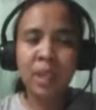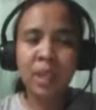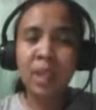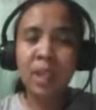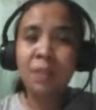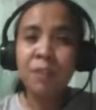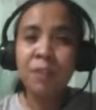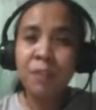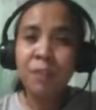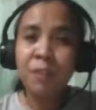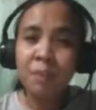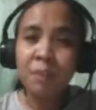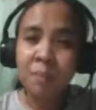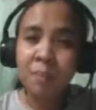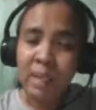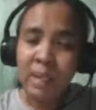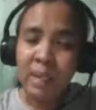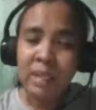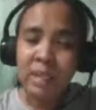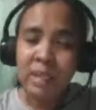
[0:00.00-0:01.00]

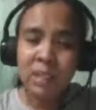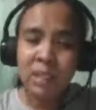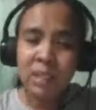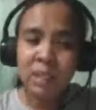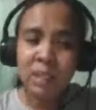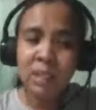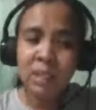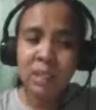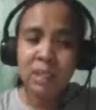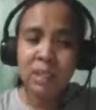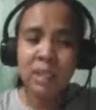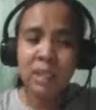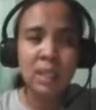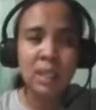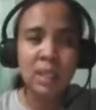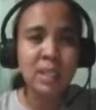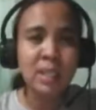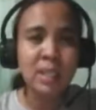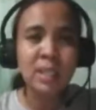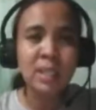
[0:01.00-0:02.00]
information
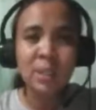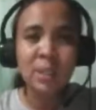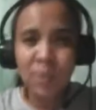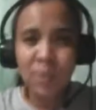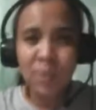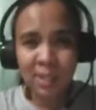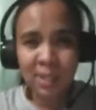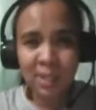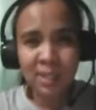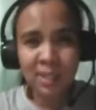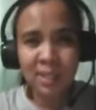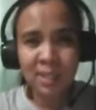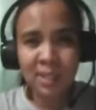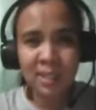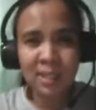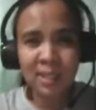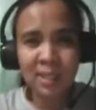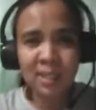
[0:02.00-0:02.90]
is useless